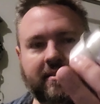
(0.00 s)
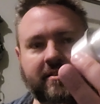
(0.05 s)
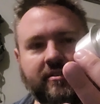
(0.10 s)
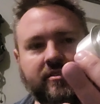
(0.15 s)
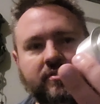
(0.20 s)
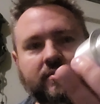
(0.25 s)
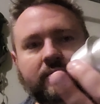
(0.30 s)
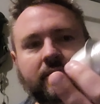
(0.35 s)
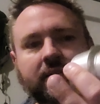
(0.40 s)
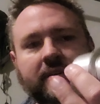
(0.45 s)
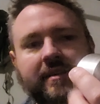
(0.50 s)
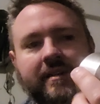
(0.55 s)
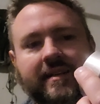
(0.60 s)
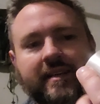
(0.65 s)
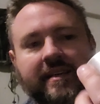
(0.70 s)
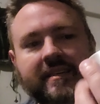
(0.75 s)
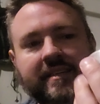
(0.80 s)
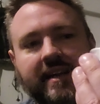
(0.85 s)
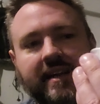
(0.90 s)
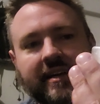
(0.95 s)
this one
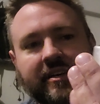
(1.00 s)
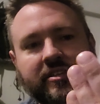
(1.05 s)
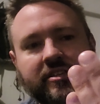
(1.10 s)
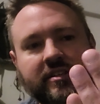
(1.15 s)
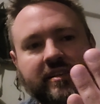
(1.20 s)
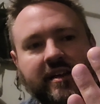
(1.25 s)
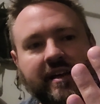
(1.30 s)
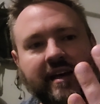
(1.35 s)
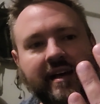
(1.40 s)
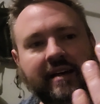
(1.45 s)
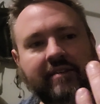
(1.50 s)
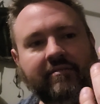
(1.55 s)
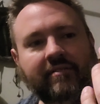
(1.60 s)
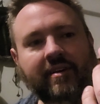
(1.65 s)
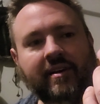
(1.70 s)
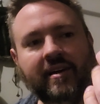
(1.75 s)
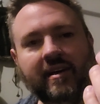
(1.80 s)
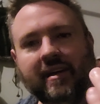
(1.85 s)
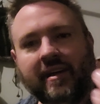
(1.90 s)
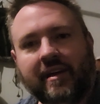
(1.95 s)
doesn't actually have
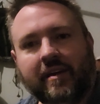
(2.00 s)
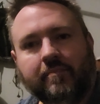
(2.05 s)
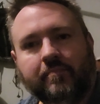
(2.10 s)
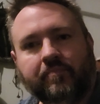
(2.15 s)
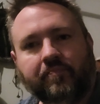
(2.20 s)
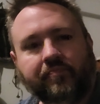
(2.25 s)
a